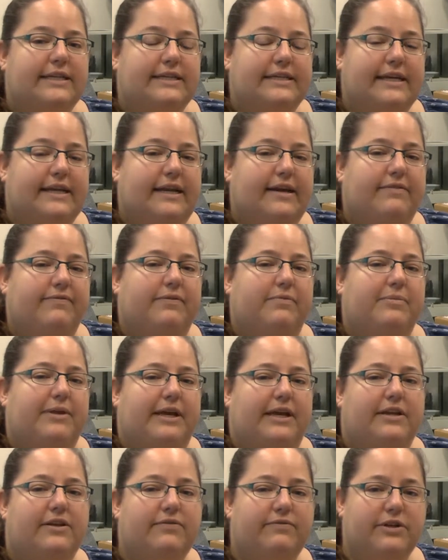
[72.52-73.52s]
the DNA from the
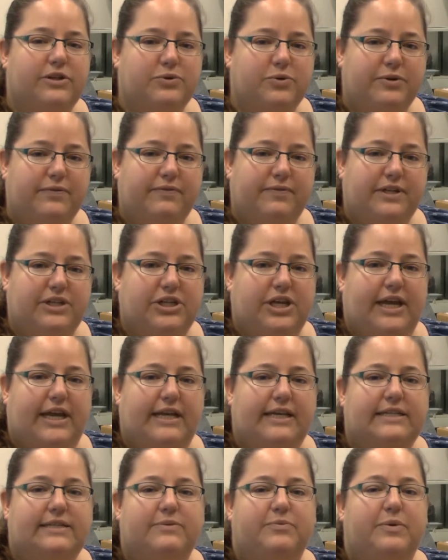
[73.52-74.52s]
individual fish
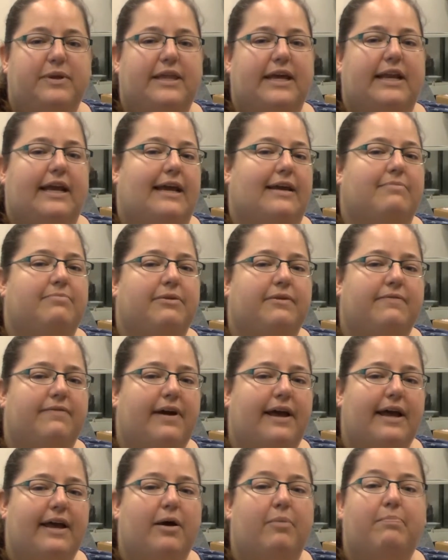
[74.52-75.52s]
eggs, we then
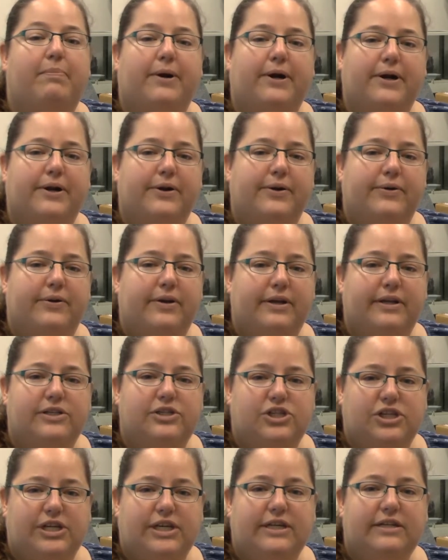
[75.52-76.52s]
amplify a barcoding
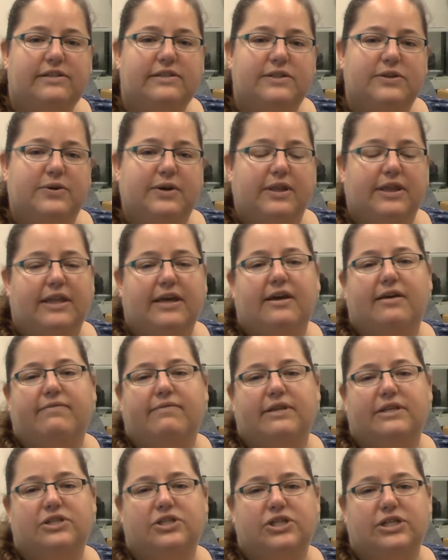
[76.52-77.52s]
gene. So you can think of
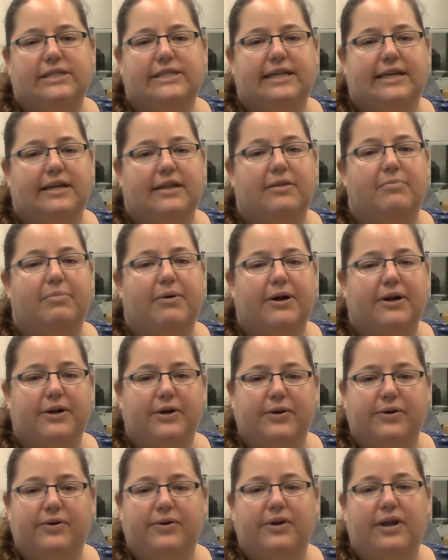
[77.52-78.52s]
this just like the
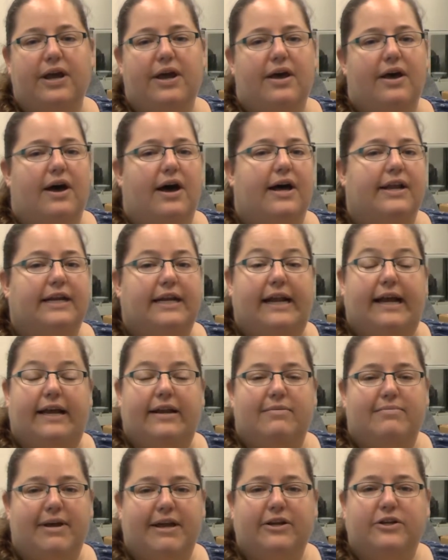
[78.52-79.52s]
barcode on an
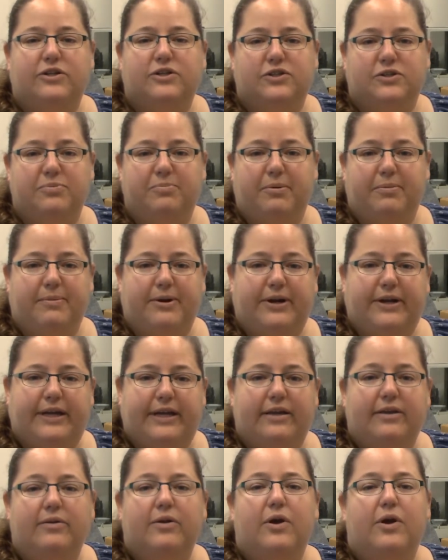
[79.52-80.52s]
item at your
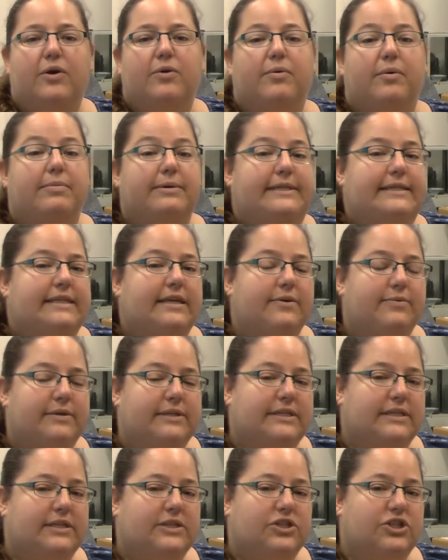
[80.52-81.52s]
supermarket. When we
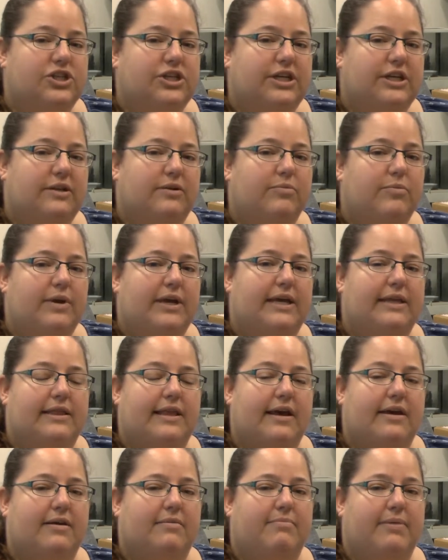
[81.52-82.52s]
sequence this gene, we can
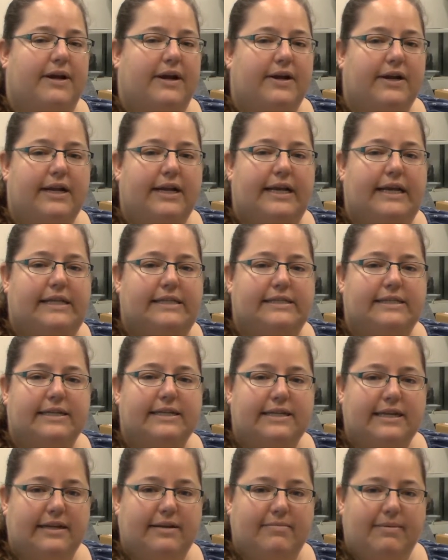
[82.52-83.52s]
then compare it against a
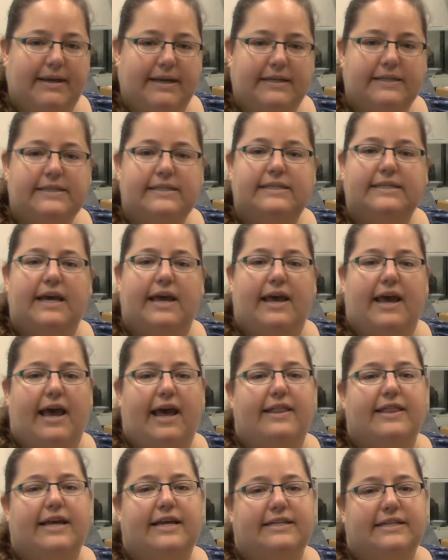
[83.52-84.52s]
database,
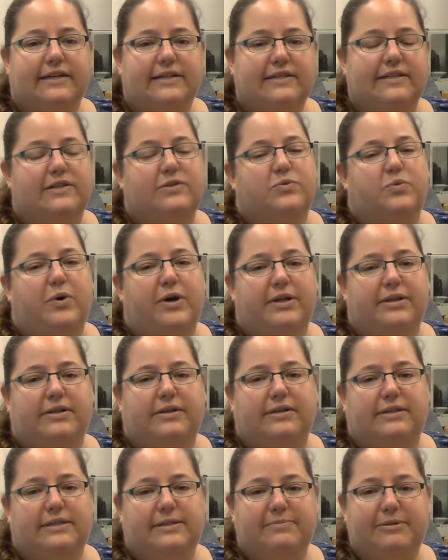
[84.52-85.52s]
and that tells us what
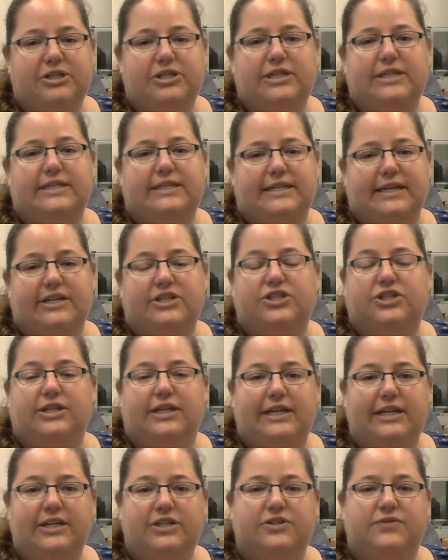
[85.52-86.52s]
species
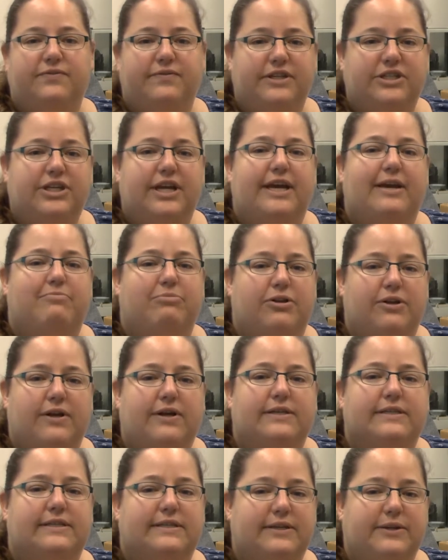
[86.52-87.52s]
each fish egg
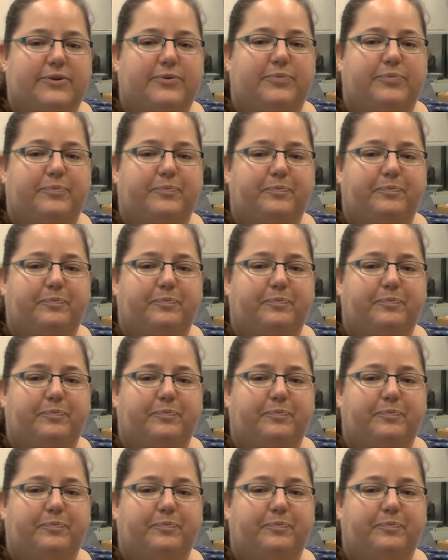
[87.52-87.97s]
belongs to.